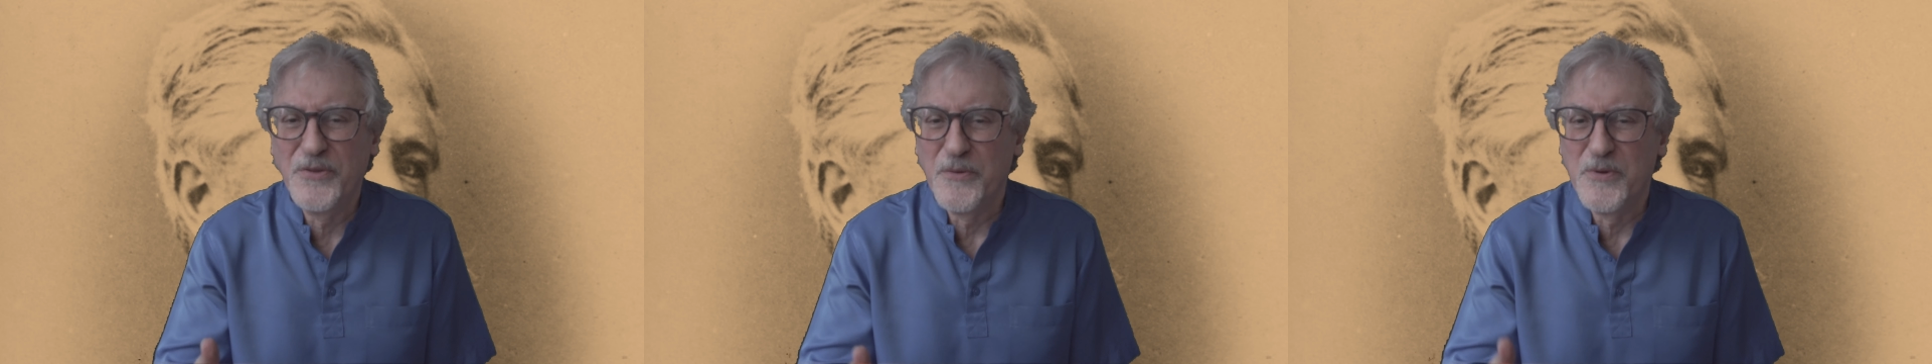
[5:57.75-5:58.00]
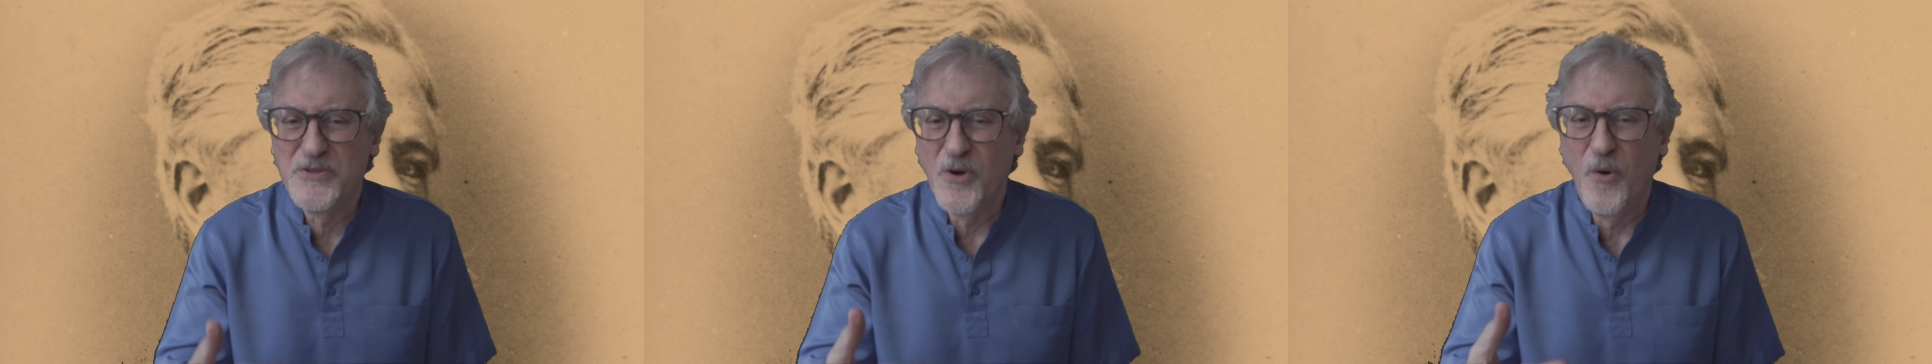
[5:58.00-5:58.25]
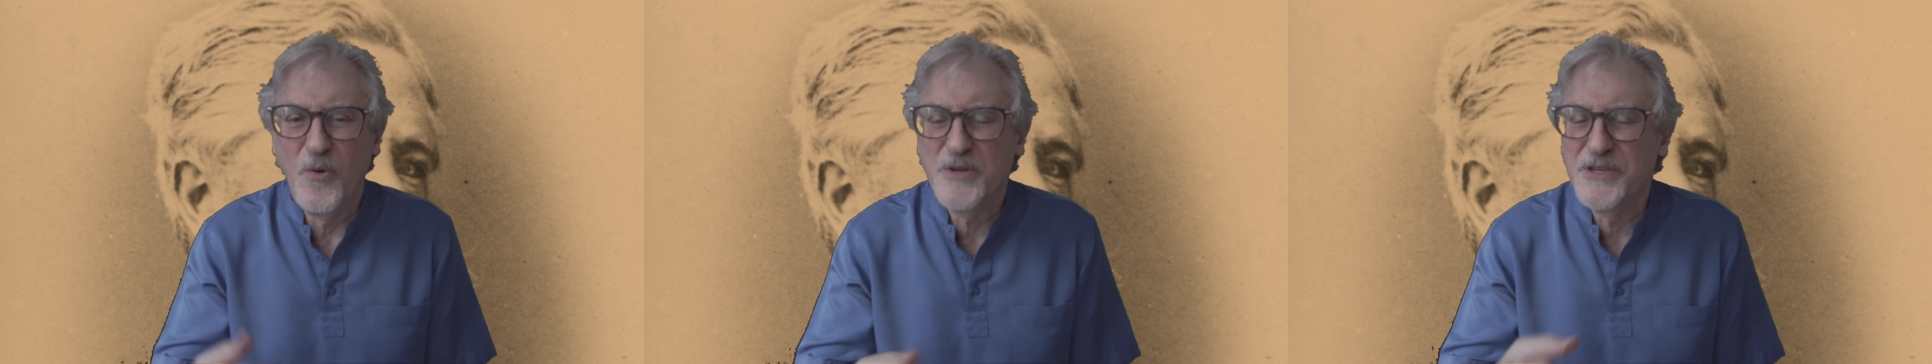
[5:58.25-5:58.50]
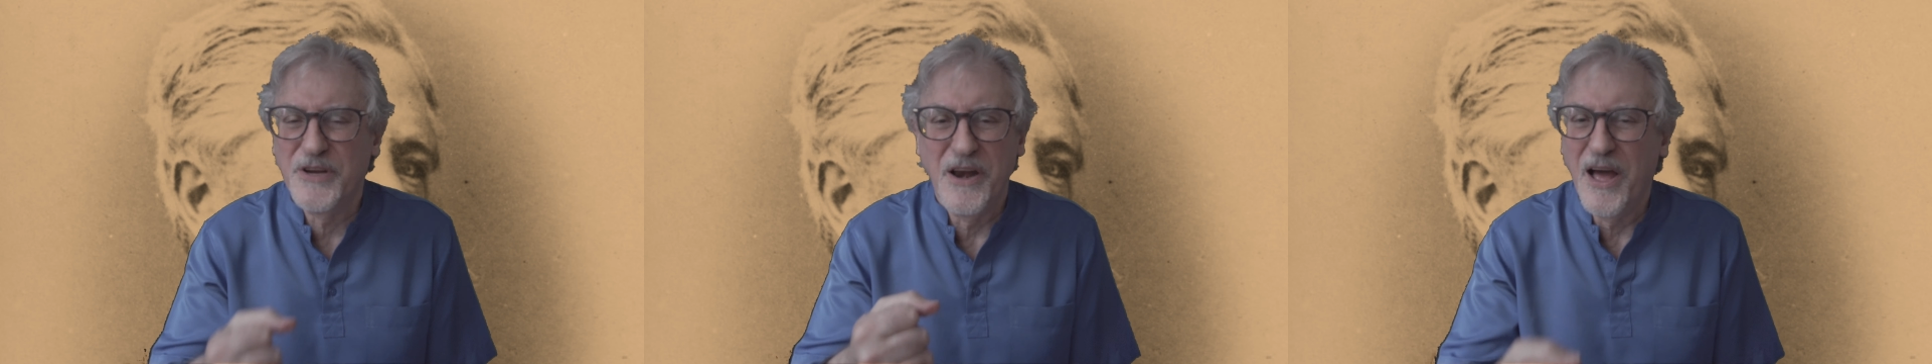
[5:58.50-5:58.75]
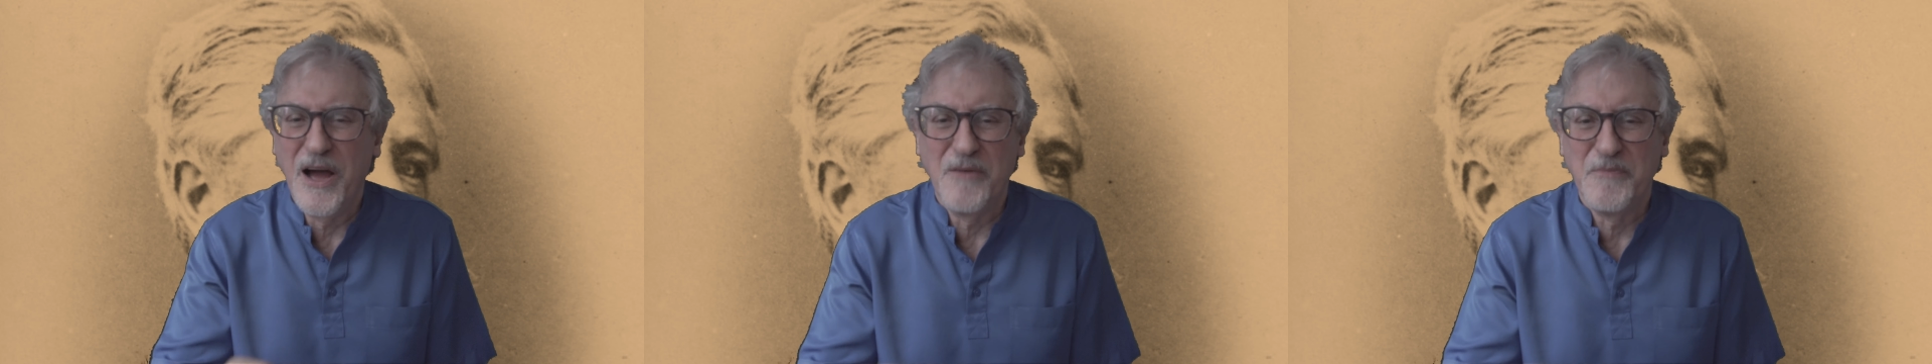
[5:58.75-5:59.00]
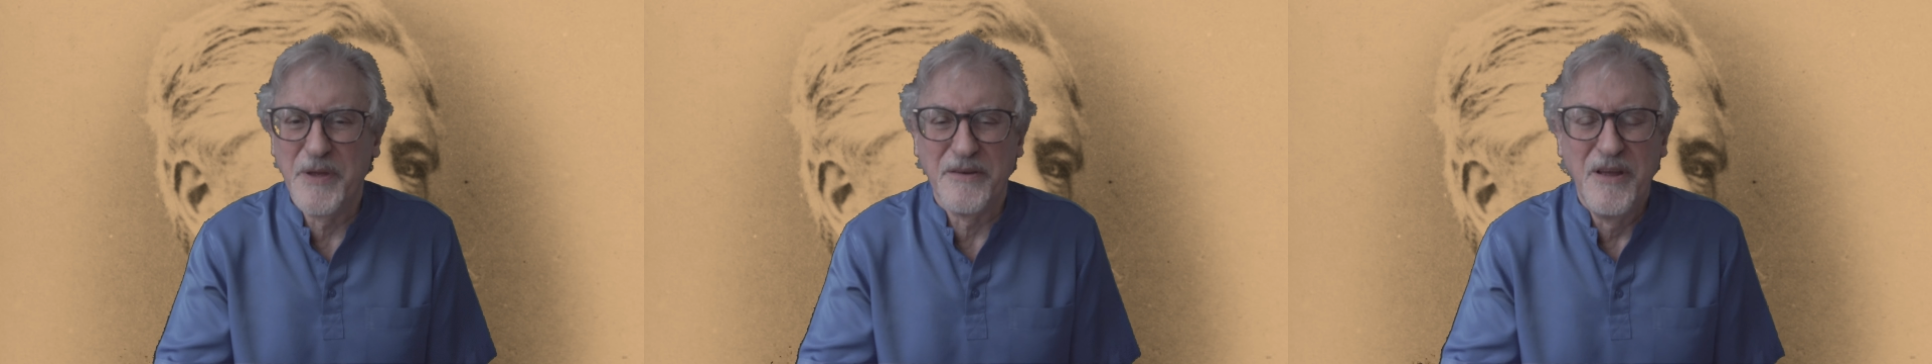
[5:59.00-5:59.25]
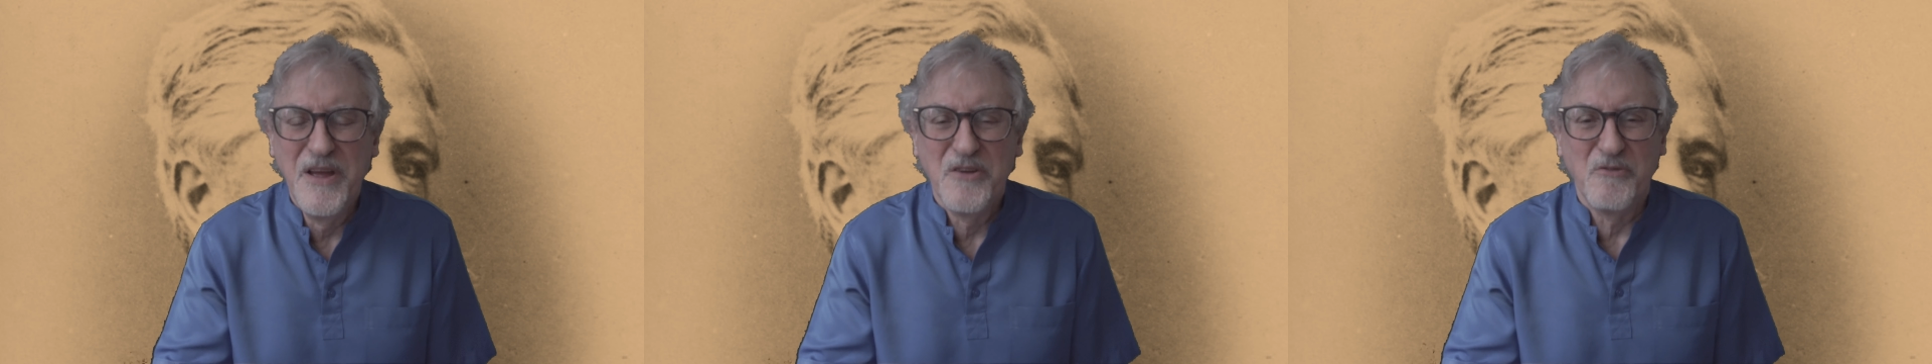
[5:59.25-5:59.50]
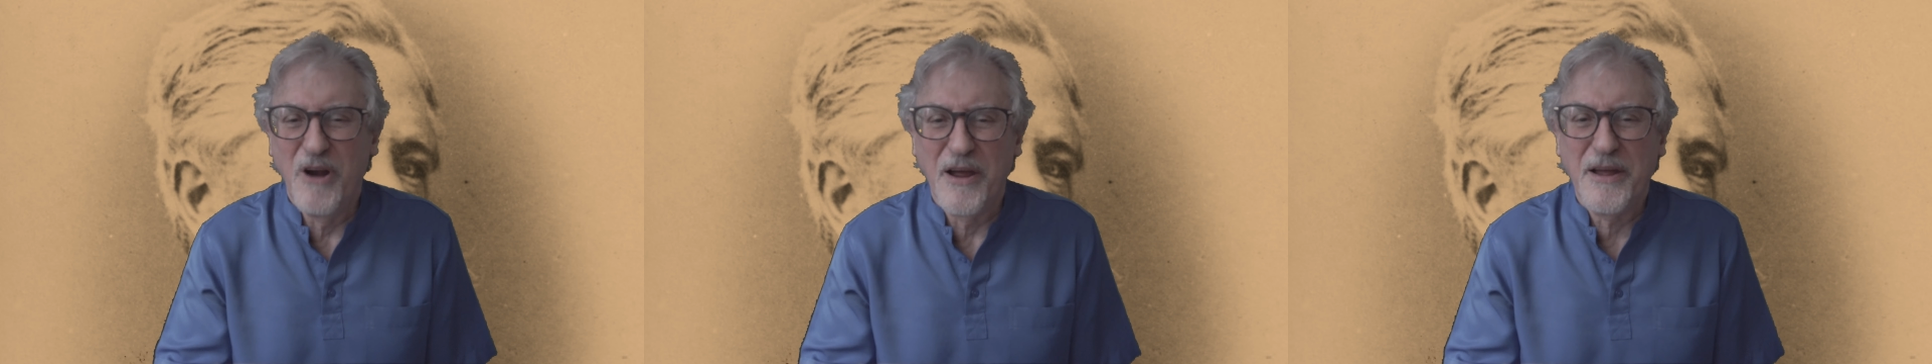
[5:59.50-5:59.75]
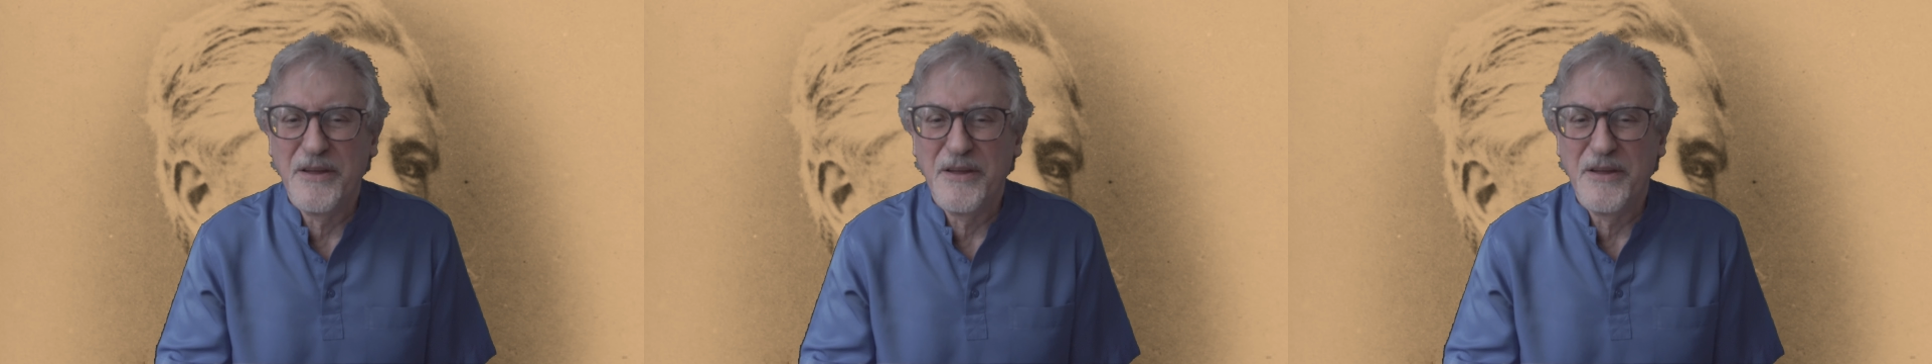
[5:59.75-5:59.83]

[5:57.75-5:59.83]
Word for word: There was always an alarm being rang,